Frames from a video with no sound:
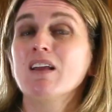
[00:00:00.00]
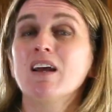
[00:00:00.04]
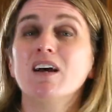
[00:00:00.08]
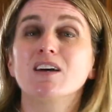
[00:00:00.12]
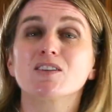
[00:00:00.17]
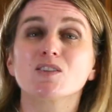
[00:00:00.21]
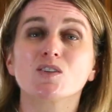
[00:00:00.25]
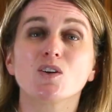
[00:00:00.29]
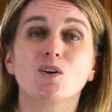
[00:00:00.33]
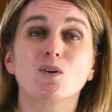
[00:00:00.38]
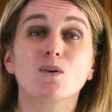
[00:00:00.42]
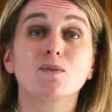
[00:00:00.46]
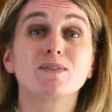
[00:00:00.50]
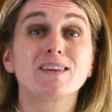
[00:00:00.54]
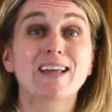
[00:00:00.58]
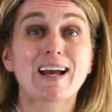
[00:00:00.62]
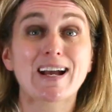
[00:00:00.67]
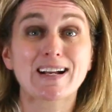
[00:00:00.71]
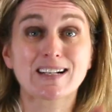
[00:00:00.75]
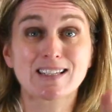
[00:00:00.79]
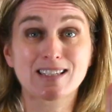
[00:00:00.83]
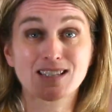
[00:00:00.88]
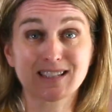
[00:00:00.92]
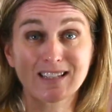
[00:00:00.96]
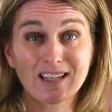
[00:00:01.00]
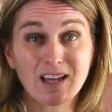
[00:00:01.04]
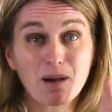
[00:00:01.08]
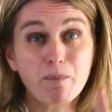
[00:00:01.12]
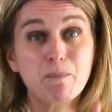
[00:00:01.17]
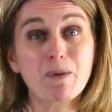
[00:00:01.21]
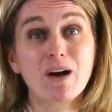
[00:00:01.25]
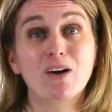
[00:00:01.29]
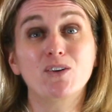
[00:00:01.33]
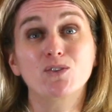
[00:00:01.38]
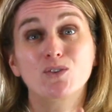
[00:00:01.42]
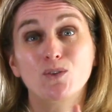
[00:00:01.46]
So that's the
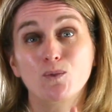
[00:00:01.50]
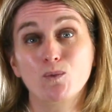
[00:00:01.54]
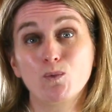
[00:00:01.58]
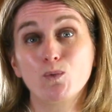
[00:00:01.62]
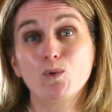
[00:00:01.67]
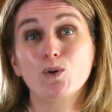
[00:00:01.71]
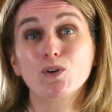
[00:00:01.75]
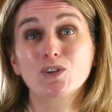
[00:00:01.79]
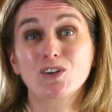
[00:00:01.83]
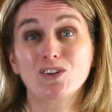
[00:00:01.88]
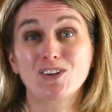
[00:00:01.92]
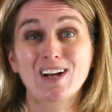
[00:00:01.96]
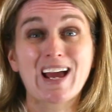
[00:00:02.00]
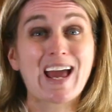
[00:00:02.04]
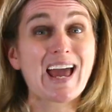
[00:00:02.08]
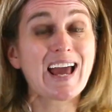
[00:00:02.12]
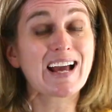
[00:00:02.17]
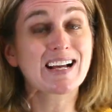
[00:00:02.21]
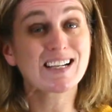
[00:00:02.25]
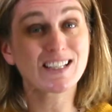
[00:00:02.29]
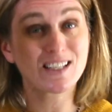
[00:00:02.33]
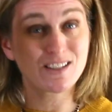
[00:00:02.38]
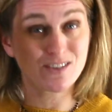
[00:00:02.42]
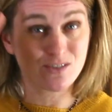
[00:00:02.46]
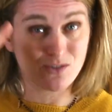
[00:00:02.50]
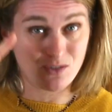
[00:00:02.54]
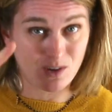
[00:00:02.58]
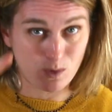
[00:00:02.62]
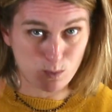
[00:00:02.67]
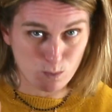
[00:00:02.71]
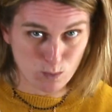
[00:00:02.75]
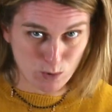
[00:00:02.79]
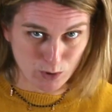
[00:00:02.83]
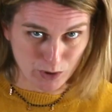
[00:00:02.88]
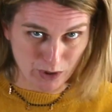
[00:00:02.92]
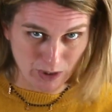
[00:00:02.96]
amount of water, extra
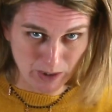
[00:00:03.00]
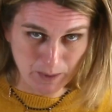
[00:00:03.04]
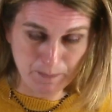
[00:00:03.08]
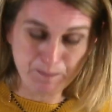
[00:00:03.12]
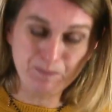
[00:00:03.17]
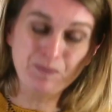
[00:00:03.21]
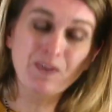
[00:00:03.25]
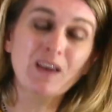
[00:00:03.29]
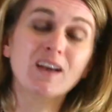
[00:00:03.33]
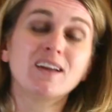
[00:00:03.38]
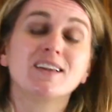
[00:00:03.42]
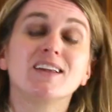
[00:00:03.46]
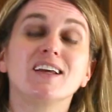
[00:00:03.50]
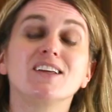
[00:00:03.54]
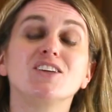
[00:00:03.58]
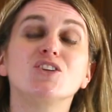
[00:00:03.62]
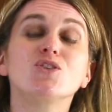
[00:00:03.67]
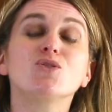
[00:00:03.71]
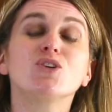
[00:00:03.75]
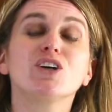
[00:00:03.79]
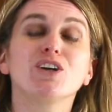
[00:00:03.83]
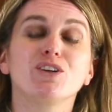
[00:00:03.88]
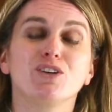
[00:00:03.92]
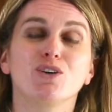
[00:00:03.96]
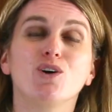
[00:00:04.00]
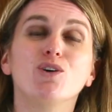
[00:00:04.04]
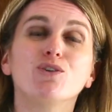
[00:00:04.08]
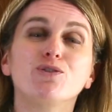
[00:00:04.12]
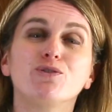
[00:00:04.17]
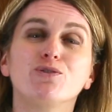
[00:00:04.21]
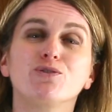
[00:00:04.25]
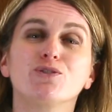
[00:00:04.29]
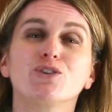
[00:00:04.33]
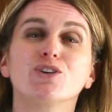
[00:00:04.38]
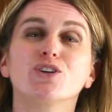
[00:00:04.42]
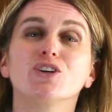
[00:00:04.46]
water, that you can
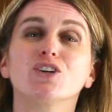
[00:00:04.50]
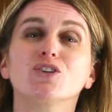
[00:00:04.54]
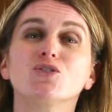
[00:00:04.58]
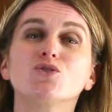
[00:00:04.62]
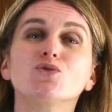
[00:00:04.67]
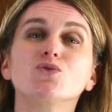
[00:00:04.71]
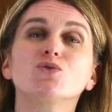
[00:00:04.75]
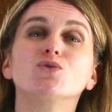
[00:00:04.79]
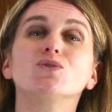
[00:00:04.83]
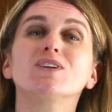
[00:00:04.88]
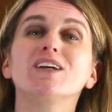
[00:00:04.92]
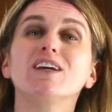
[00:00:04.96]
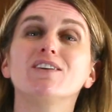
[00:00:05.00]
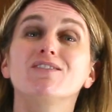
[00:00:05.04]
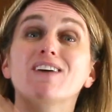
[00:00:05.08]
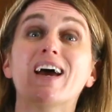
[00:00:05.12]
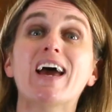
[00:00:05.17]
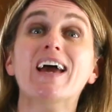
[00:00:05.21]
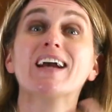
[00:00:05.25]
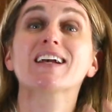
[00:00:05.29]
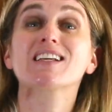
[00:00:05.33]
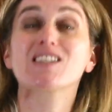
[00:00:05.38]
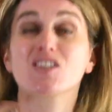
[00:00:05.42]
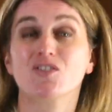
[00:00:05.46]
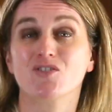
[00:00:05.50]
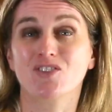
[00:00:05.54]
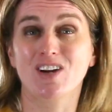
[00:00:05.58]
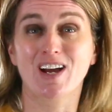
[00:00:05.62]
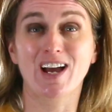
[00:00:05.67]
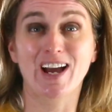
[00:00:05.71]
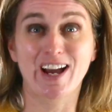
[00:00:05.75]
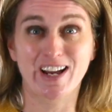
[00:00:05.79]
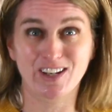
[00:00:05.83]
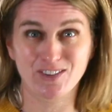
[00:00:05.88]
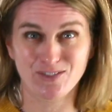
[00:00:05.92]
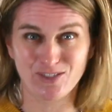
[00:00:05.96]
offer to give extra
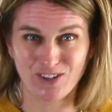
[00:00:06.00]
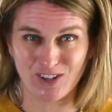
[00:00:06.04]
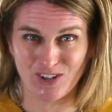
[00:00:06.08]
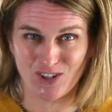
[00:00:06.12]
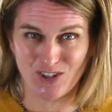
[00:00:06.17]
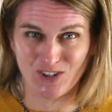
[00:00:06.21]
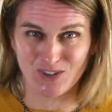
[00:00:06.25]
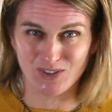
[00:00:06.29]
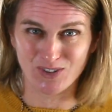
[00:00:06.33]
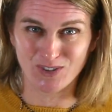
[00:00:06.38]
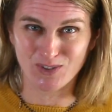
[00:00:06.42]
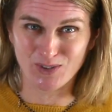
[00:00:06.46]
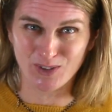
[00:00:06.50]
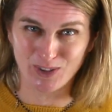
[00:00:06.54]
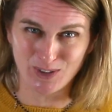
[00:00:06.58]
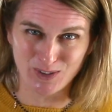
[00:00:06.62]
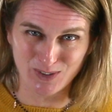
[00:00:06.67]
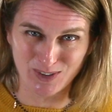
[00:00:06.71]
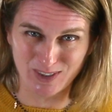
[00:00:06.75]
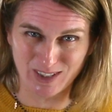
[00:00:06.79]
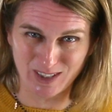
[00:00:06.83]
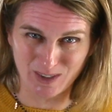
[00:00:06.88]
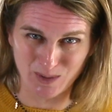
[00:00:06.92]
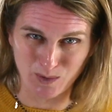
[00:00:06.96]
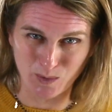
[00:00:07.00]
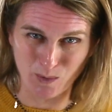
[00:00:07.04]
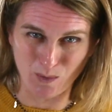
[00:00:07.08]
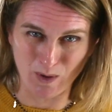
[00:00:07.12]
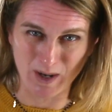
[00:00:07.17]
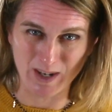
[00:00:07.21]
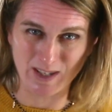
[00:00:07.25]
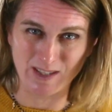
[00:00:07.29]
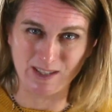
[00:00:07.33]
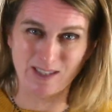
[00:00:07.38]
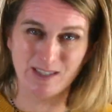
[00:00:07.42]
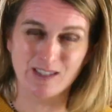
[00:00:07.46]
hydration to your little
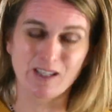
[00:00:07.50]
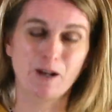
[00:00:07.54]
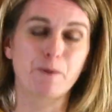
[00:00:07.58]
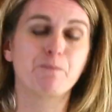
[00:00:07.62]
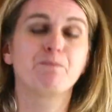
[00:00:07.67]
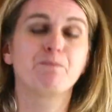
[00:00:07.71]
ones.